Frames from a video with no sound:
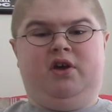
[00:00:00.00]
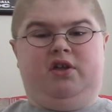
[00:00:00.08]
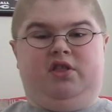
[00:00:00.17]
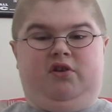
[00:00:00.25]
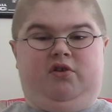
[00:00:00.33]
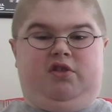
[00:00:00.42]

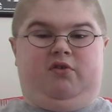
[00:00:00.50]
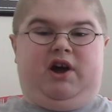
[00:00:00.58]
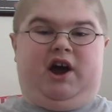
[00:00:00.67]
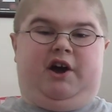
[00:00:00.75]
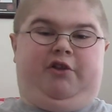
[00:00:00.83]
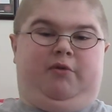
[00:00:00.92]
So I
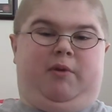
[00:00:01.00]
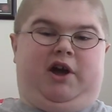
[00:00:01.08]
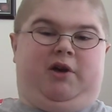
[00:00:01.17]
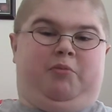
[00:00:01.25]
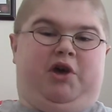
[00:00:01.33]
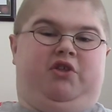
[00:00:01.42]
highly
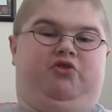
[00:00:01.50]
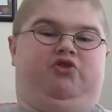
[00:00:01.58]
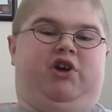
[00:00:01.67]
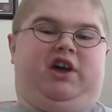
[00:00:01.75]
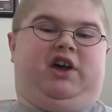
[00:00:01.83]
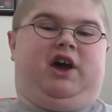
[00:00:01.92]
recommend
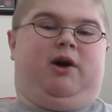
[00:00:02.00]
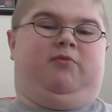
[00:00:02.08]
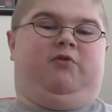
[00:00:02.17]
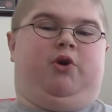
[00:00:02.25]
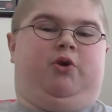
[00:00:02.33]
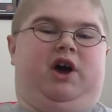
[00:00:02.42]
checking
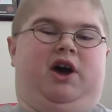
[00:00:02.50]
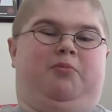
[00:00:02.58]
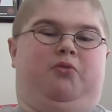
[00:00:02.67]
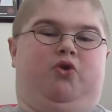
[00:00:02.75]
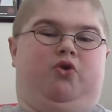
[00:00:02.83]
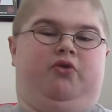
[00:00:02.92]
out Fiona
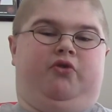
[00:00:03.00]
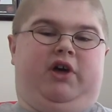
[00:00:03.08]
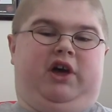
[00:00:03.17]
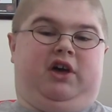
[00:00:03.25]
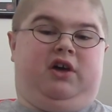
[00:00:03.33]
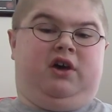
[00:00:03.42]
Apple.
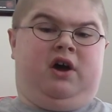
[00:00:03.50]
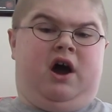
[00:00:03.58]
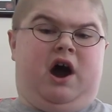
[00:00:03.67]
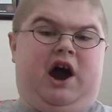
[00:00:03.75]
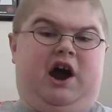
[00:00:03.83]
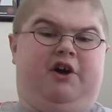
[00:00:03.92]

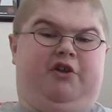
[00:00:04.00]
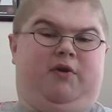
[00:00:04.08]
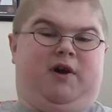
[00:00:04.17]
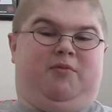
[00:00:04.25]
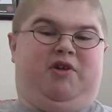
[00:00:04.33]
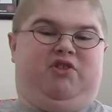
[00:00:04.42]
I highly
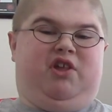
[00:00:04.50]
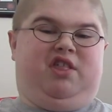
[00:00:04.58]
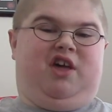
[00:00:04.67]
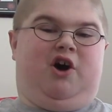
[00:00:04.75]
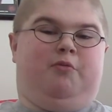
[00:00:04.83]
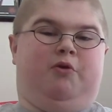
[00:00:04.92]
recommend
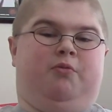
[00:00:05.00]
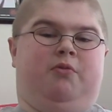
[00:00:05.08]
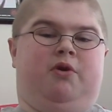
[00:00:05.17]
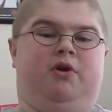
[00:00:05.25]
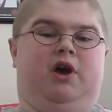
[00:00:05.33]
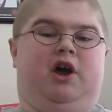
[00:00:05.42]
this
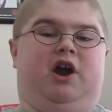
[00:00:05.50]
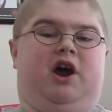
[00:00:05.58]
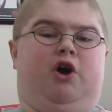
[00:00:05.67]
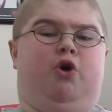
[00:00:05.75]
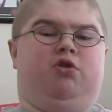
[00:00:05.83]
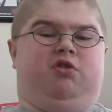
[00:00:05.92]
album, and
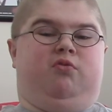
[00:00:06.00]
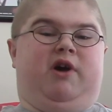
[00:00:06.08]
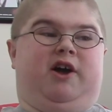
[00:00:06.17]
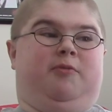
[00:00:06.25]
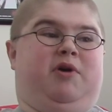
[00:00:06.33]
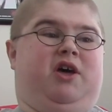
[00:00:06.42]
I also
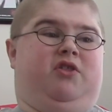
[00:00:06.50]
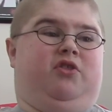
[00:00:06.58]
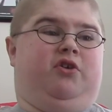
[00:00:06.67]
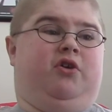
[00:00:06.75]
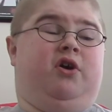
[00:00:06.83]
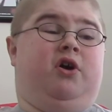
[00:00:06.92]

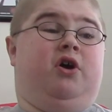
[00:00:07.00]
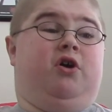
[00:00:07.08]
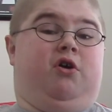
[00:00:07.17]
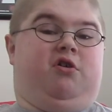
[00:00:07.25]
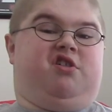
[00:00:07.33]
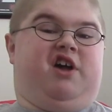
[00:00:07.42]
recommend
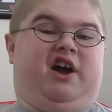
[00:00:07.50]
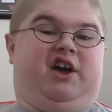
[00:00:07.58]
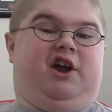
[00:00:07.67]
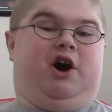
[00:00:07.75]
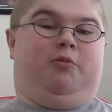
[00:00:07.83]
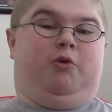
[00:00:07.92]
her
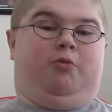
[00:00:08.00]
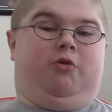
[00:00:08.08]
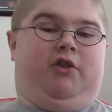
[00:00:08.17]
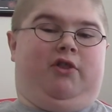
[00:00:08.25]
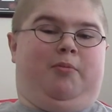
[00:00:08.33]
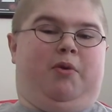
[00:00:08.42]
second album,
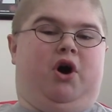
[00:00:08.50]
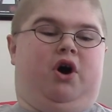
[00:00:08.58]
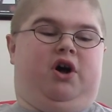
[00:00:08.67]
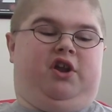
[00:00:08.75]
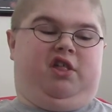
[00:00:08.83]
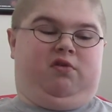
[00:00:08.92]
When the
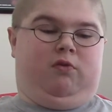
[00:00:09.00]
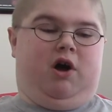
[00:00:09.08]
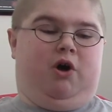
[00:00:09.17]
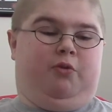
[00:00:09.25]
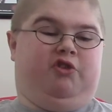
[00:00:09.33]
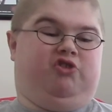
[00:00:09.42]
Pawn, as
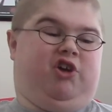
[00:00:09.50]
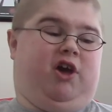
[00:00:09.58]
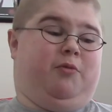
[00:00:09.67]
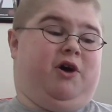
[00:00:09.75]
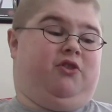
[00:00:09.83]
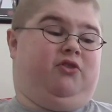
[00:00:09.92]
well, which
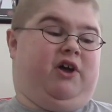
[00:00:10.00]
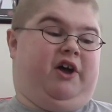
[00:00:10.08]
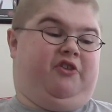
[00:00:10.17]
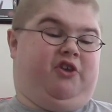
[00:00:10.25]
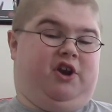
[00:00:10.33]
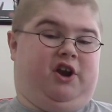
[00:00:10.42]
came out in
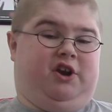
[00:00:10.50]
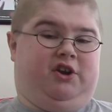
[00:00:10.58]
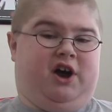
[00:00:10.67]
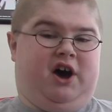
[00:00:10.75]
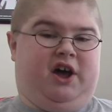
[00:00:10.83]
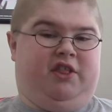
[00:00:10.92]

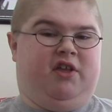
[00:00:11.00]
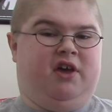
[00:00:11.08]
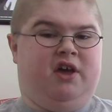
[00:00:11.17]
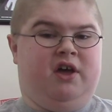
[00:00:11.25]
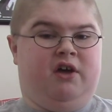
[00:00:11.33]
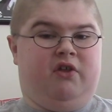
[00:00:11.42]
1999.
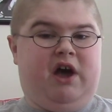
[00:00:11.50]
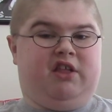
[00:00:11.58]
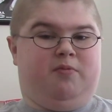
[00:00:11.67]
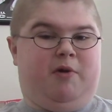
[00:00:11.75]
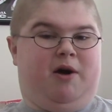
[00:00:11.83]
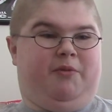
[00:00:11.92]

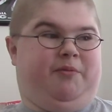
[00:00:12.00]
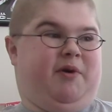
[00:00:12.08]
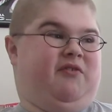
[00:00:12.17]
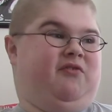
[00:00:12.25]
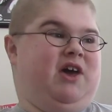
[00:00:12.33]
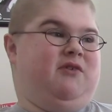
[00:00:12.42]
That's probably
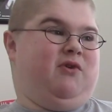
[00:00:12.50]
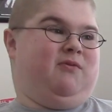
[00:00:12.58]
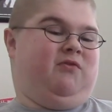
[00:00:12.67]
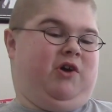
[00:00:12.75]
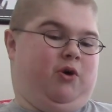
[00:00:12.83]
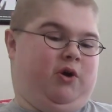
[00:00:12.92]
my
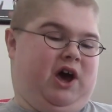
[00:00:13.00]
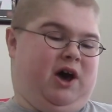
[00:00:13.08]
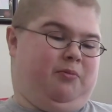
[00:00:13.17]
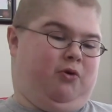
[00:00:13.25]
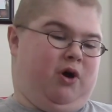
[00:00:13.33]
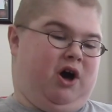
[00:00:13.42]
favorite Fiona
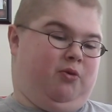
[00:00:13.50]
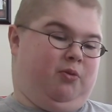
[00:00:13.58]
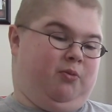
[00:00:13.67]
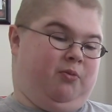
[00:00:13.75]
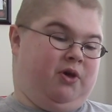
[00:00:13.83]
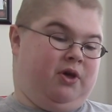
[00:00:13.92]
Apple
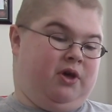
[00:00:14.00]
album.